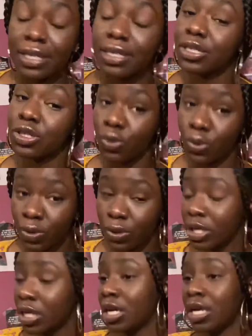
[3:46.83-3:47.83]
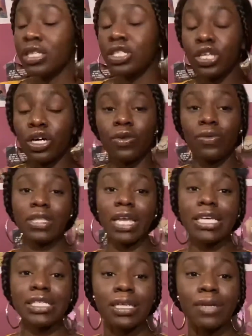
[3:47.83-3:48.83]
Cool? So
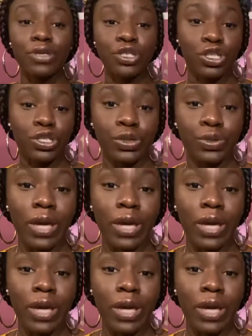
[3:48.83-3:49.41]
that's number 2.